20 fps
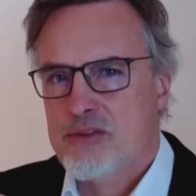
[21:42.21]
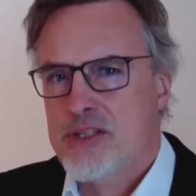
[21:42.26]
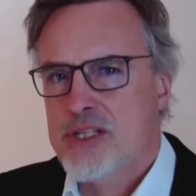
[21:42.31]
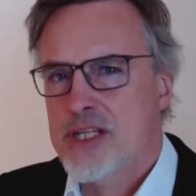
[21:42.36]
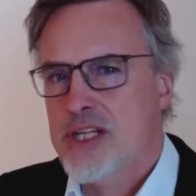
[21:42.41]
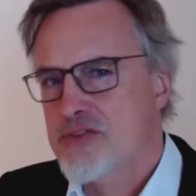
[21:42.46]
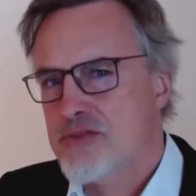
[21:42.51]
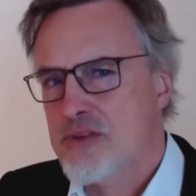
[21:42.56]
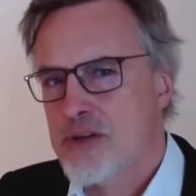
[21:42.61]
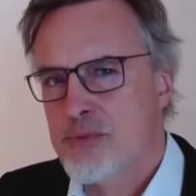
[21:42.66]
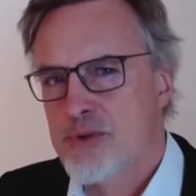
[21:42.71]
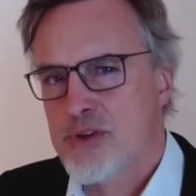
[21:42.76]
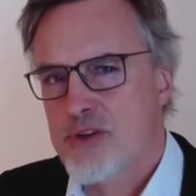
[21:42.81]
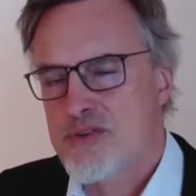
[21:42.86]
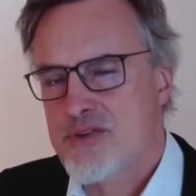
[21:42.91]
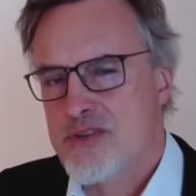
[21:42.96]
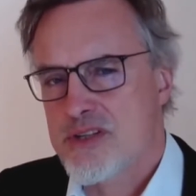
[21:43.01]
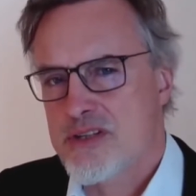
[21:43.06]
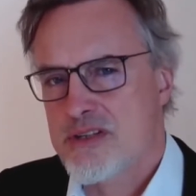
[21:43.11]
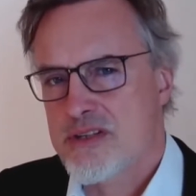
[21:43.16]
industrial
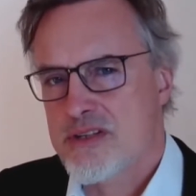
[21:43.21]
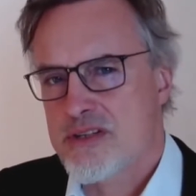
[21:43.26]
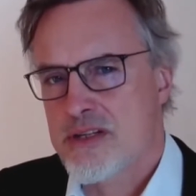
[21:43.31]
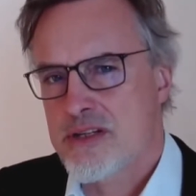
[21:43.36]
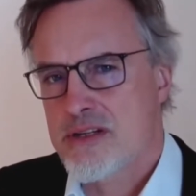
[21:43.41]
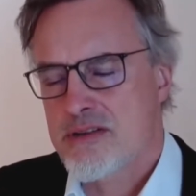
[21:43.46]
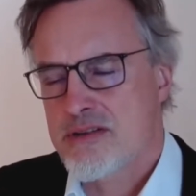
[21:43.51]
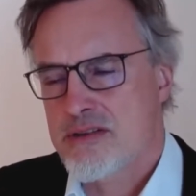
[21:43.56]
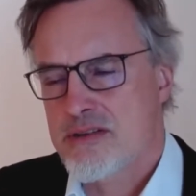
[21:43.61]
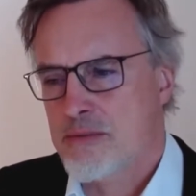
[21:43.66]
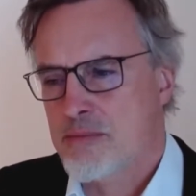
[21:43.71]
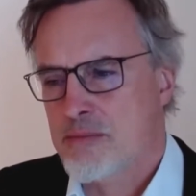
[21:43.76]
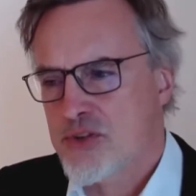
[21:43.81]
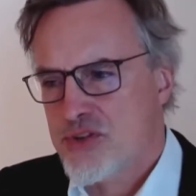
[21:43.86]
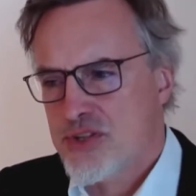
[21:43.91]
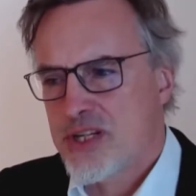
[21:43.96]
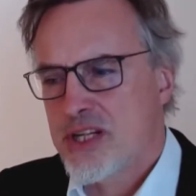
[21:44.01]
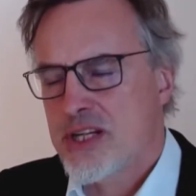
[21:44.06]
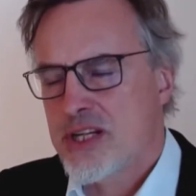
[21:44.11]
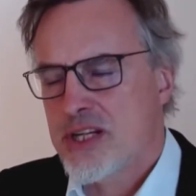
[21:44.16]
processes and
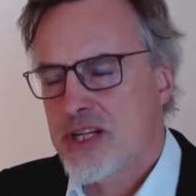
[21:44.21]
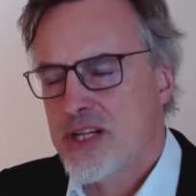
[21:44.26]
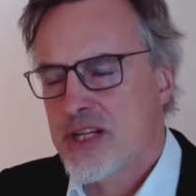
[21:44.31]
machines